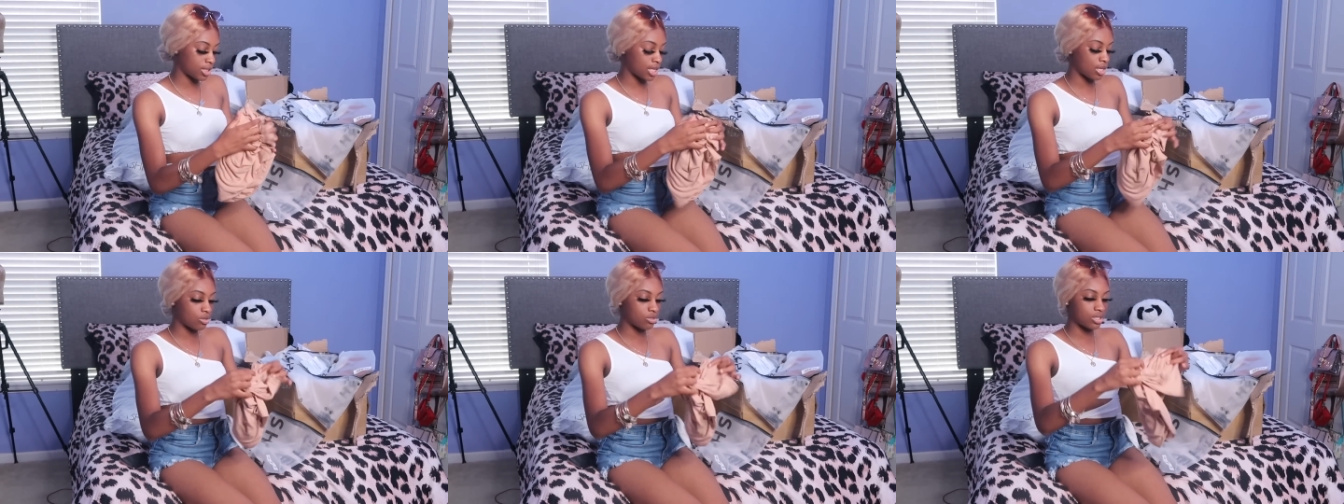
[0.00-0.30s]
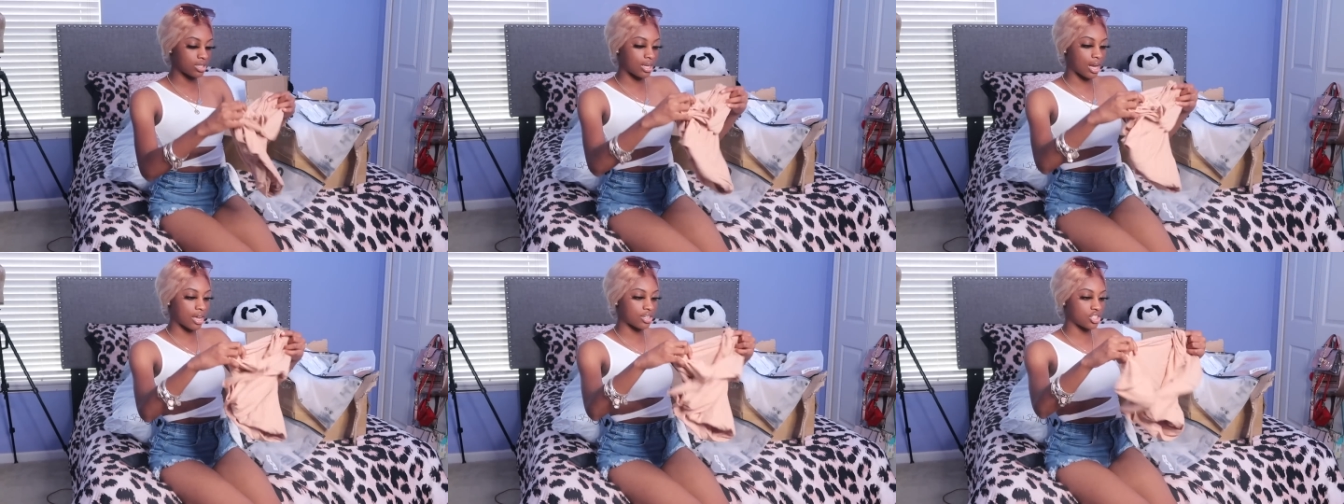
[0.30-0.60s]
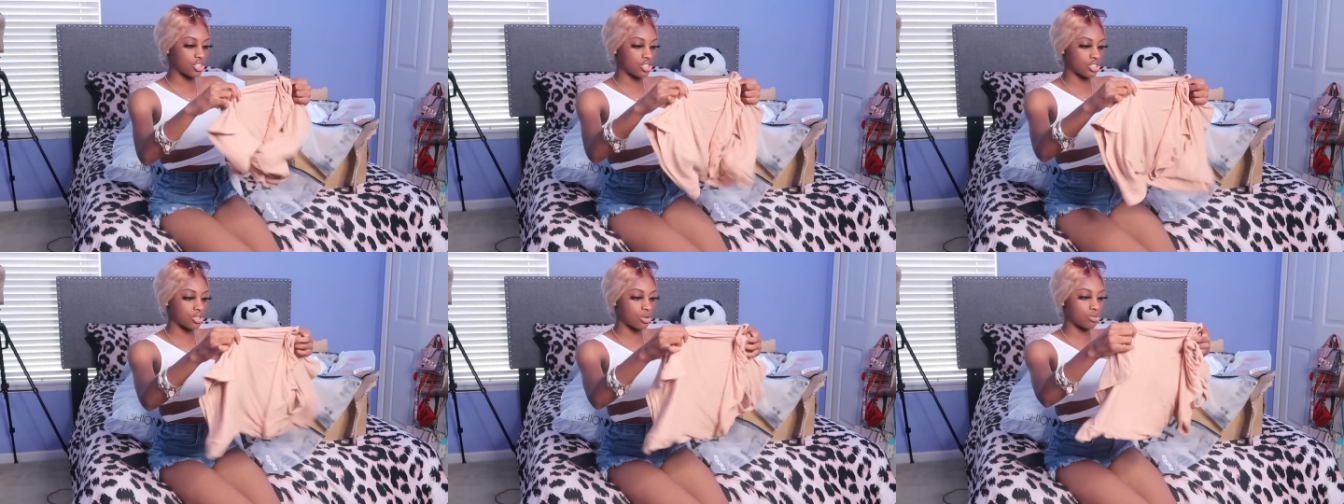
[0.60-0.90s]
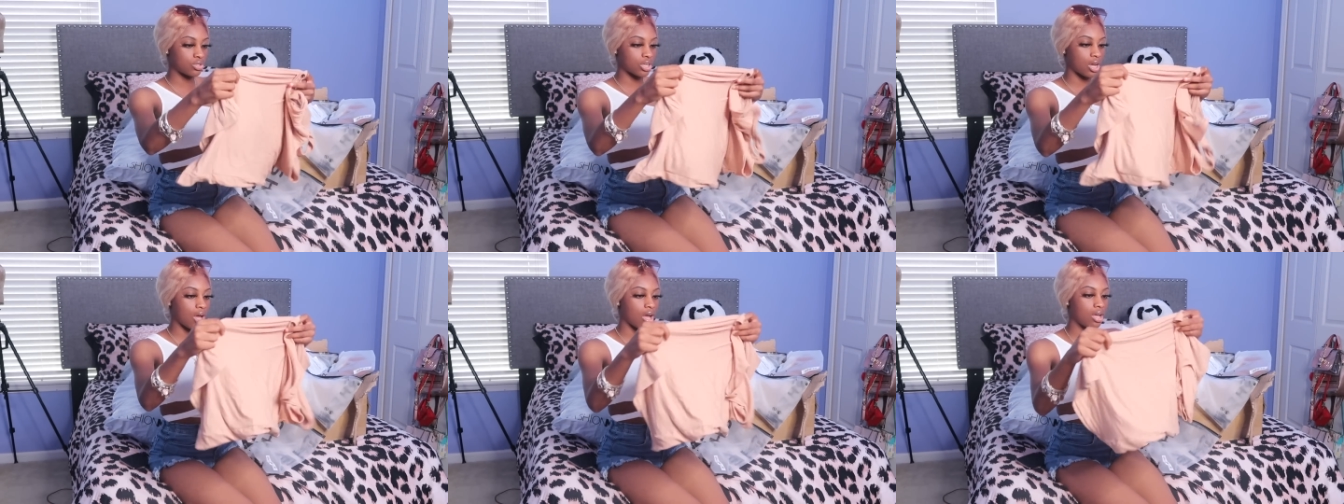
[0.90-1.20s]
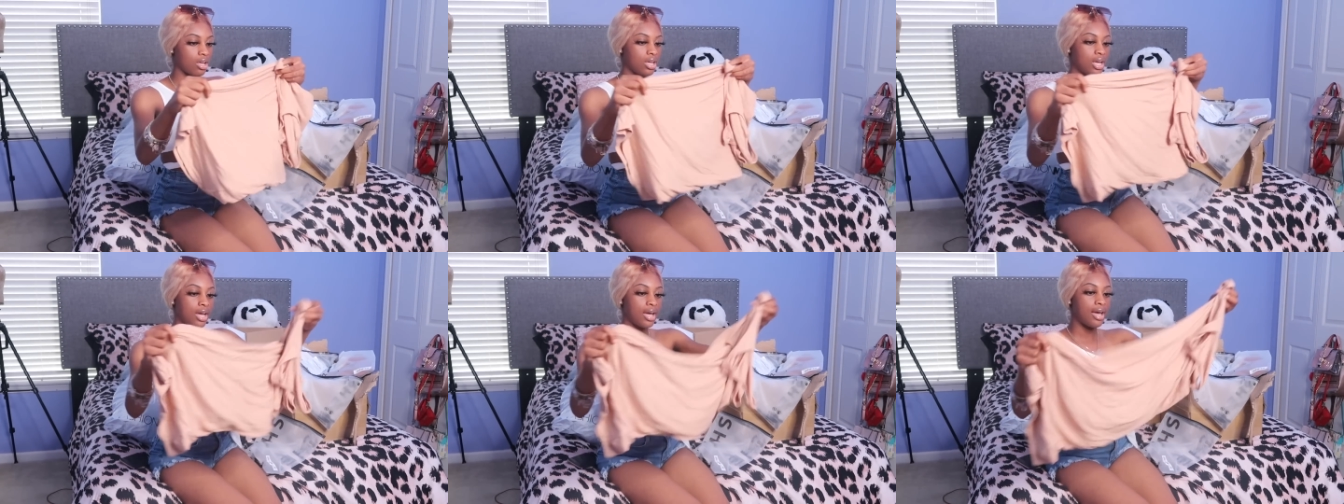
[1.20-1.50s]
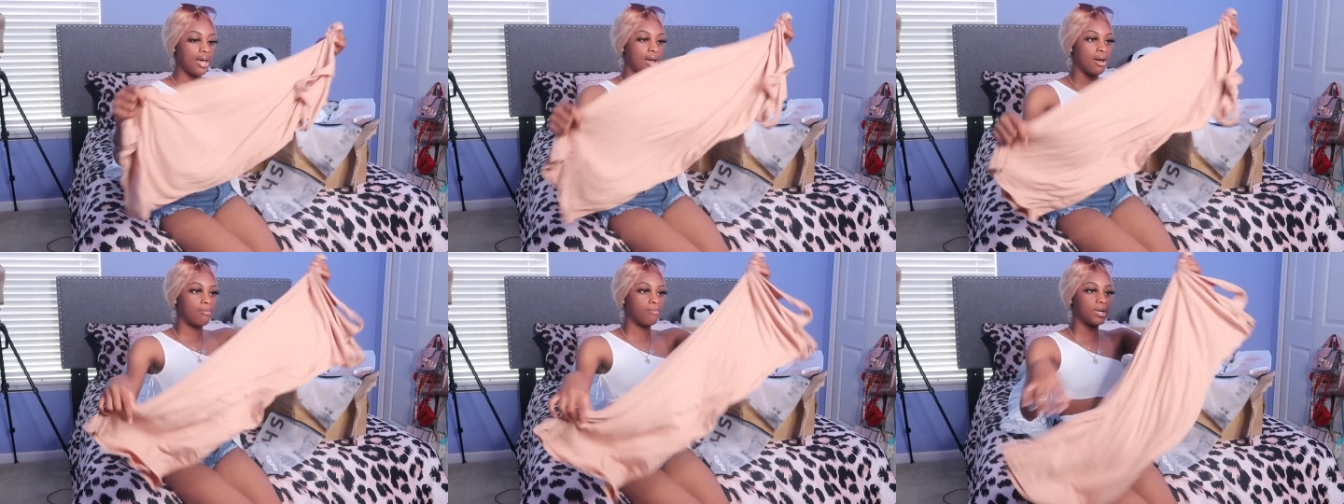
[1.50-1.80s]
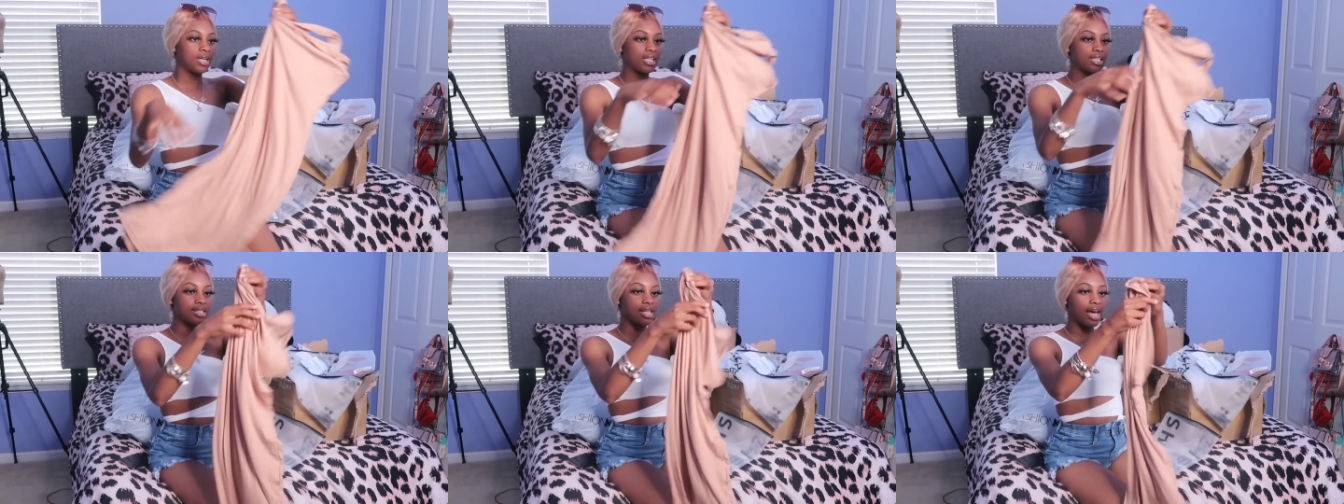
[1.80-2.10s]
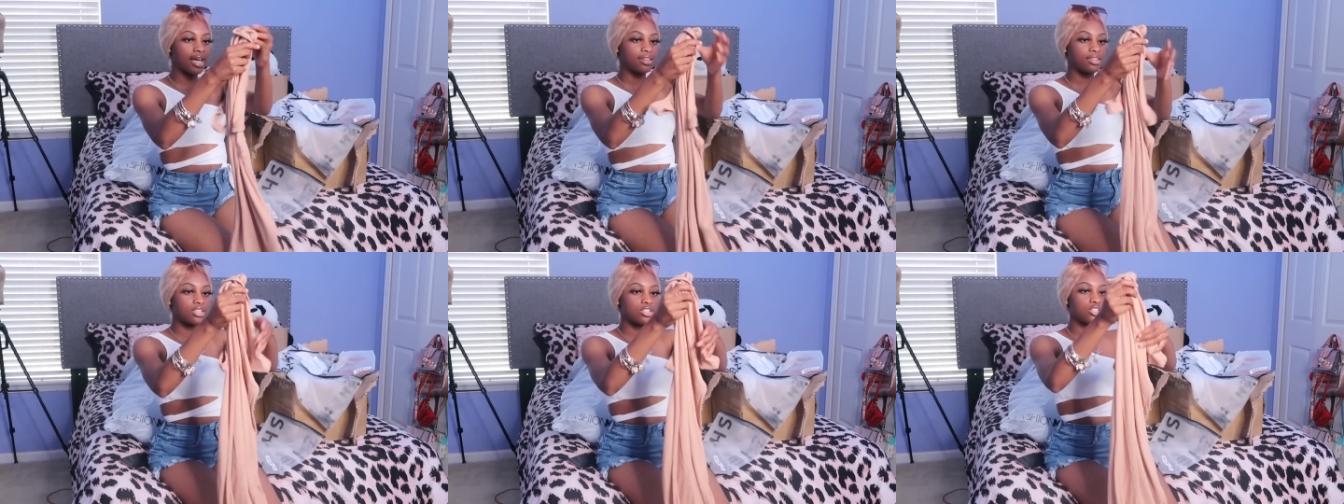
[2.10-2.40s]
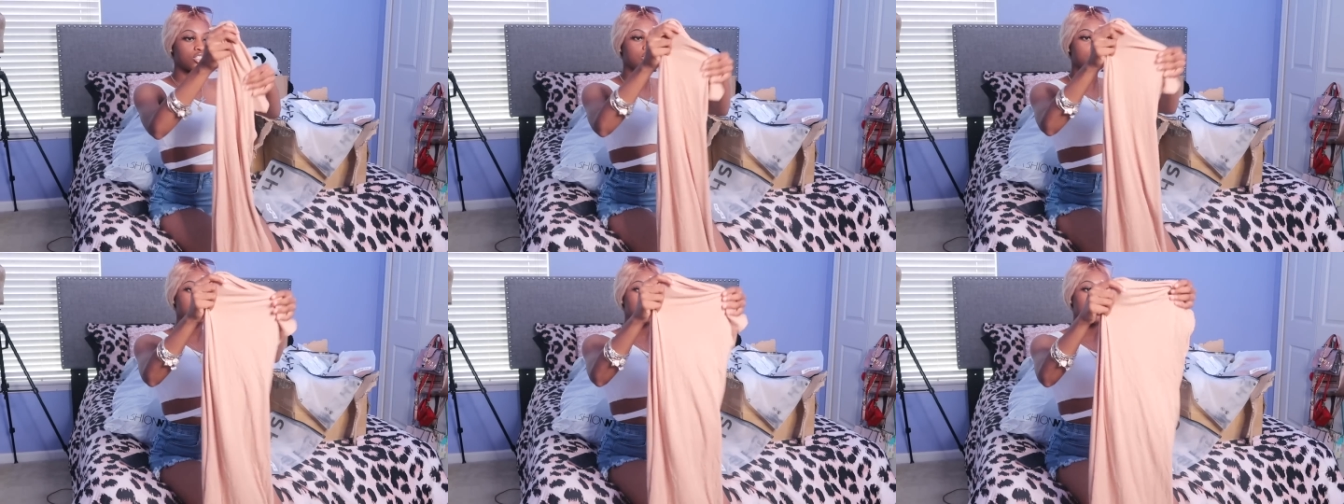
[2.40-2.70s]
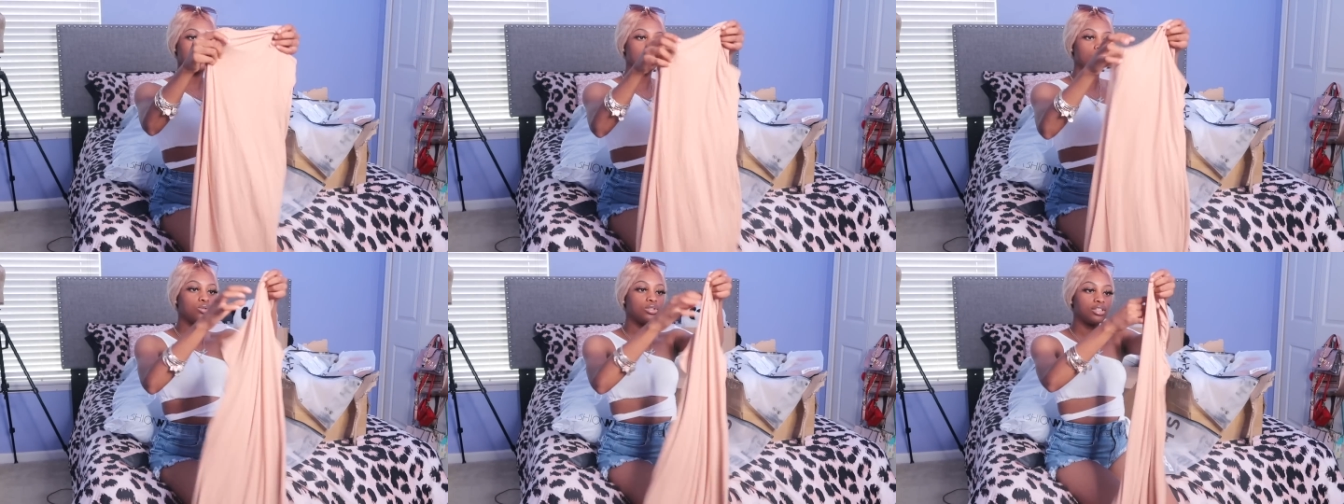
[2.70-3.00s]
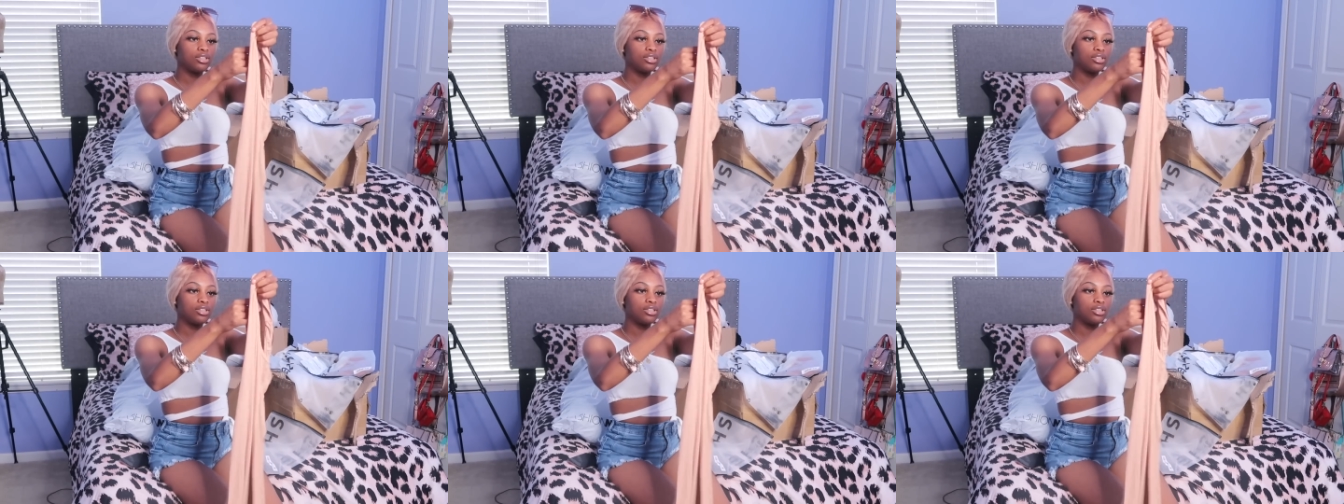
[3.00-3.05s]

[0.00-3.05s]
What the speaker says: sandals that I just showed y'all. But it's like this cute